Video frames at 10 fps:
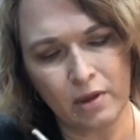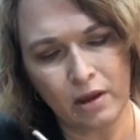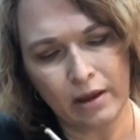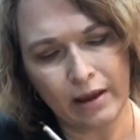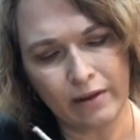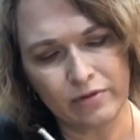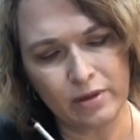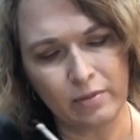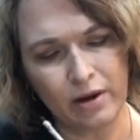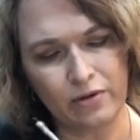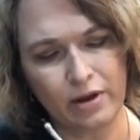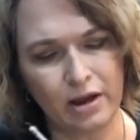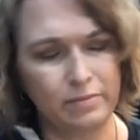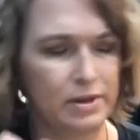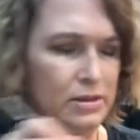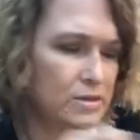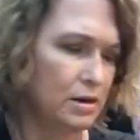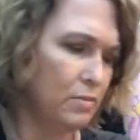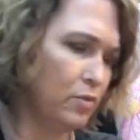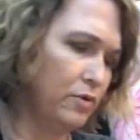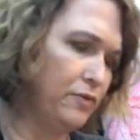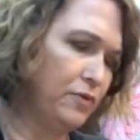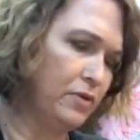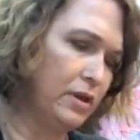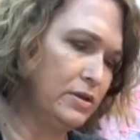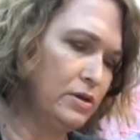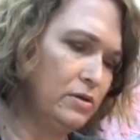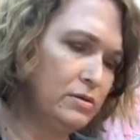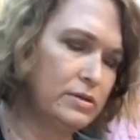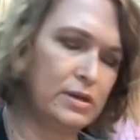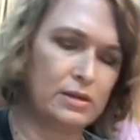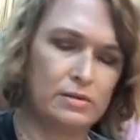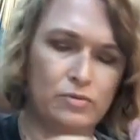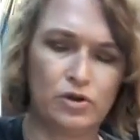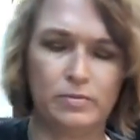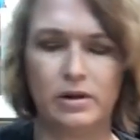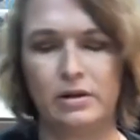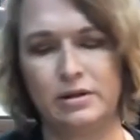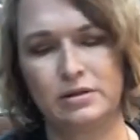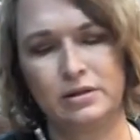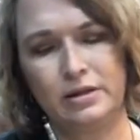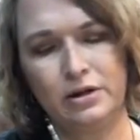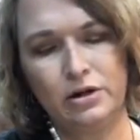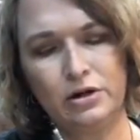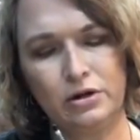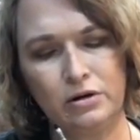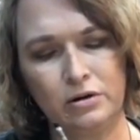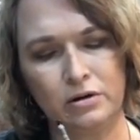have some other elements that are more for the adults, like some German gloss glitter,